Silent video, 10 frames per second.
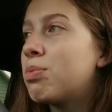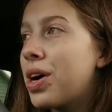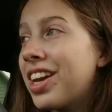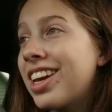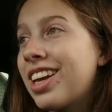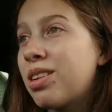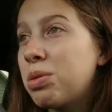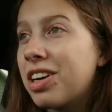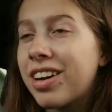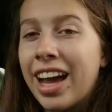but
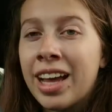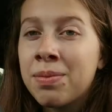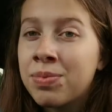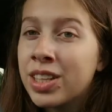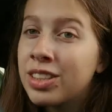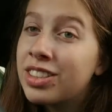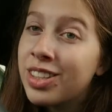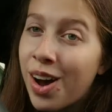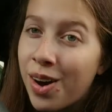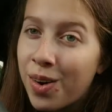it'll be okay.
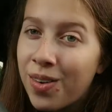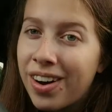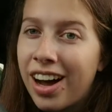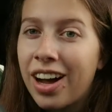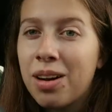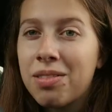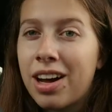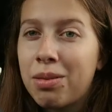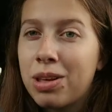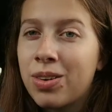So,
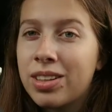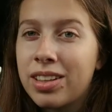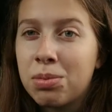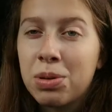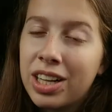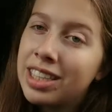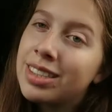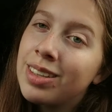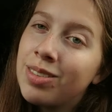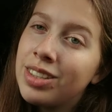I'll be going to the
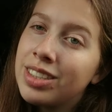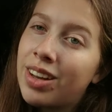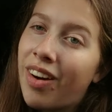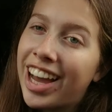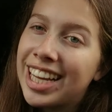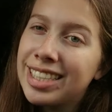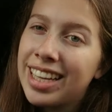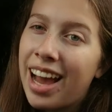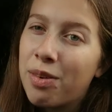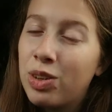parade soon, so I
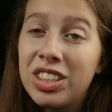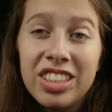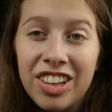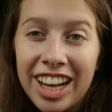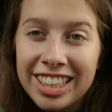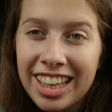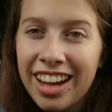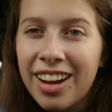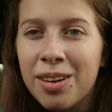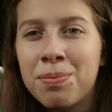guess I will see you guys
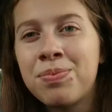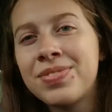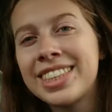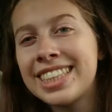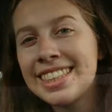there. 2,